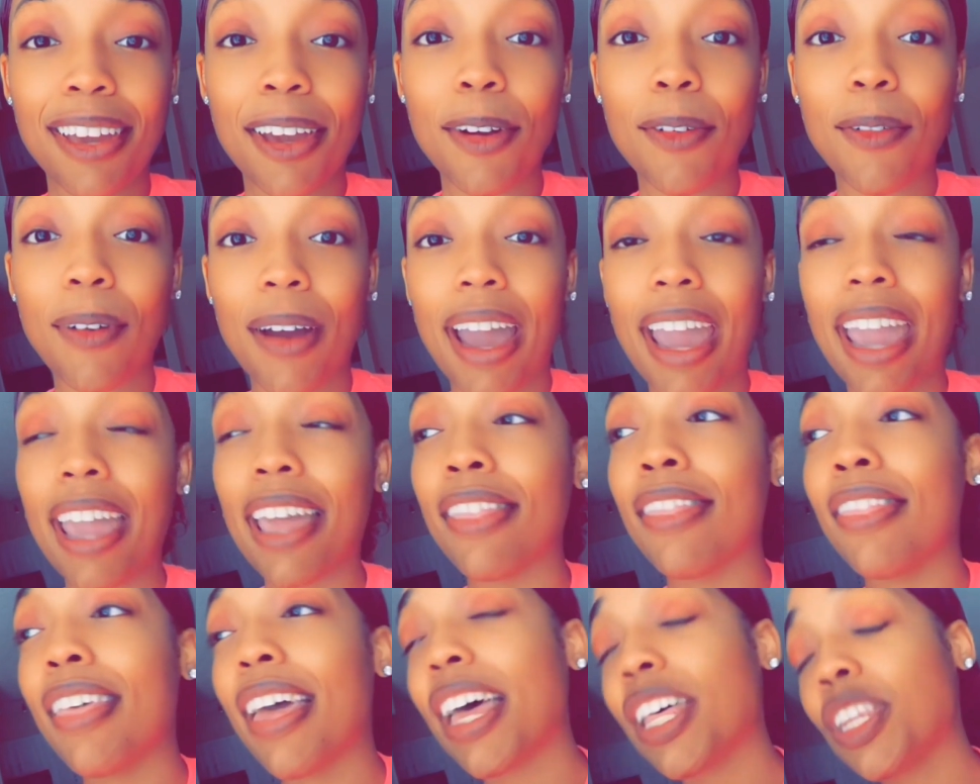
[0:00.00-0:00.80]

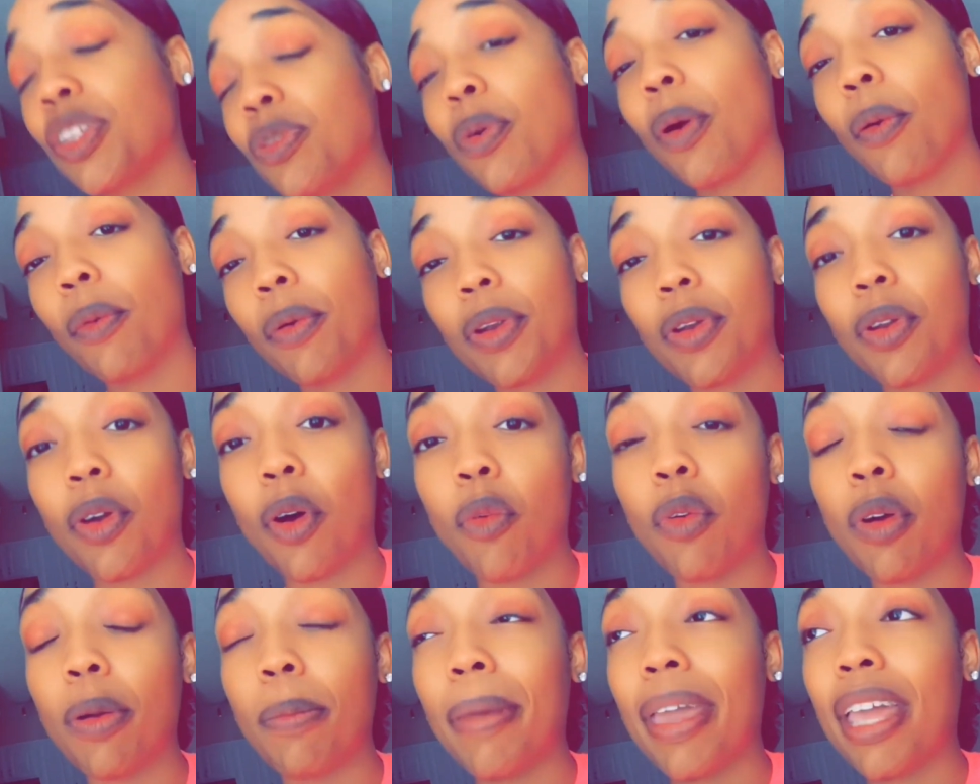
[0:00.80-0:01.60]
Right? That's what we're
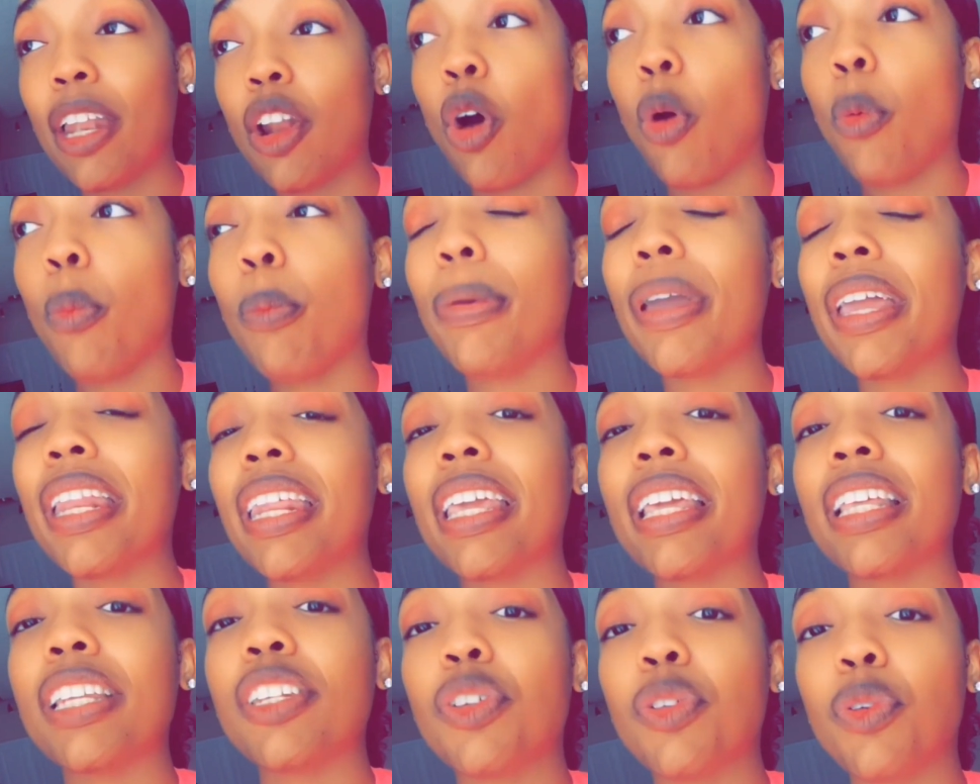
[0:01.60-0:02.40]
doing. We're being
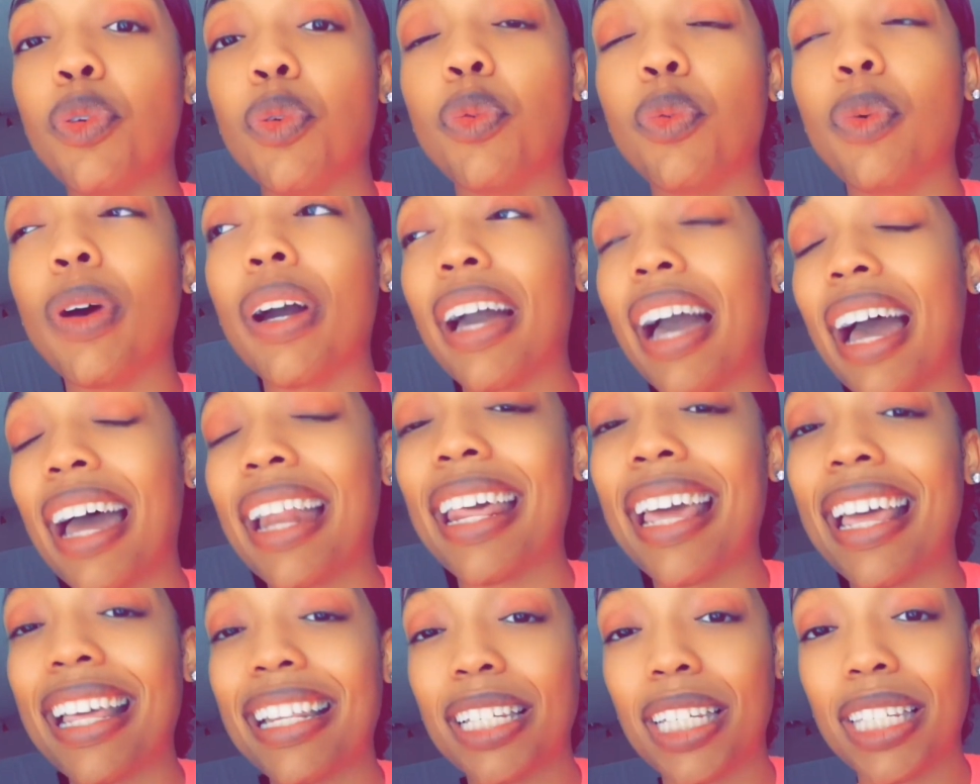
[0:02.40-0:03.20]
obedient to what God
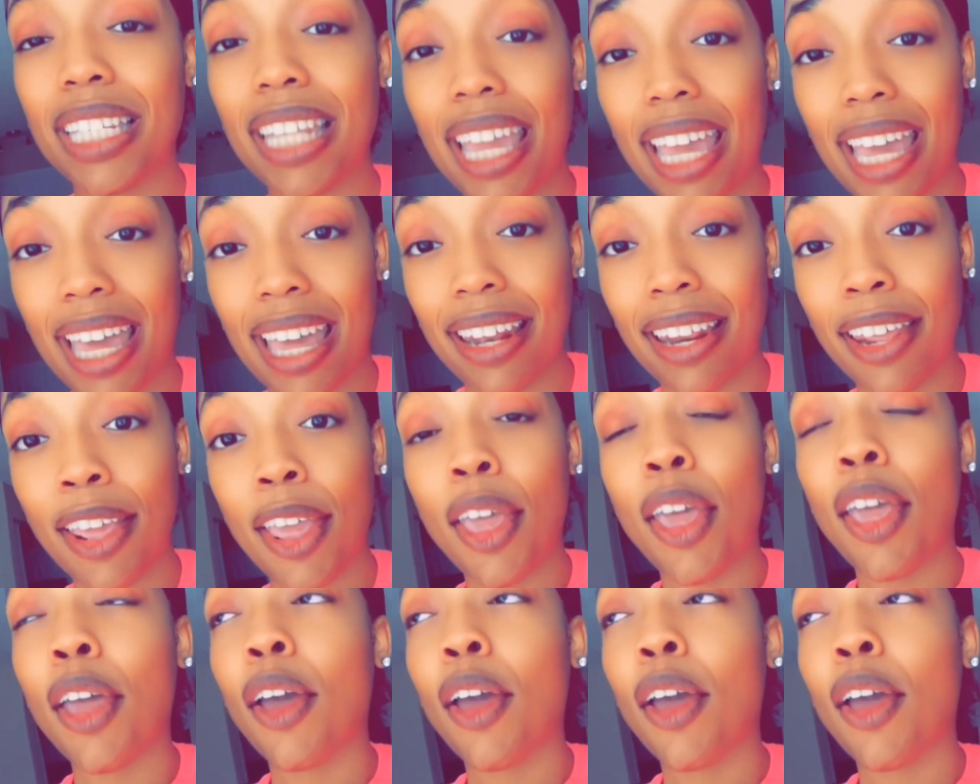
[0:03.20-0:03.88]
has said.